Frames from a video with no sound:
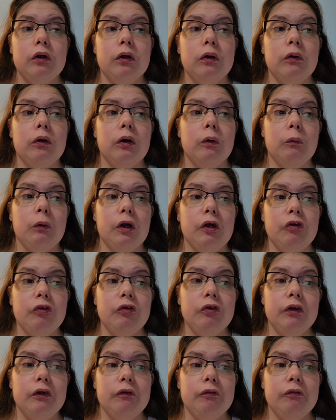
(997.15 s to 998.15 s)
So I'll
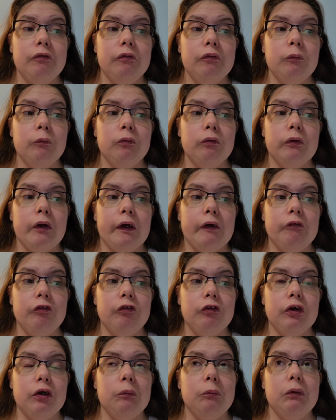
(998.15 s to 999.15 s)
watch this
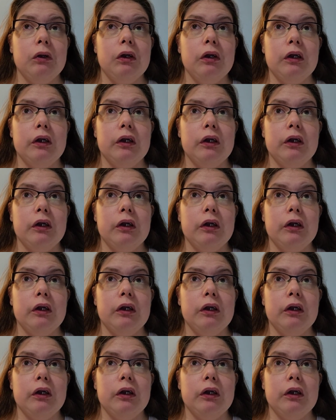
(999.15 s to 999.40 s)
live stream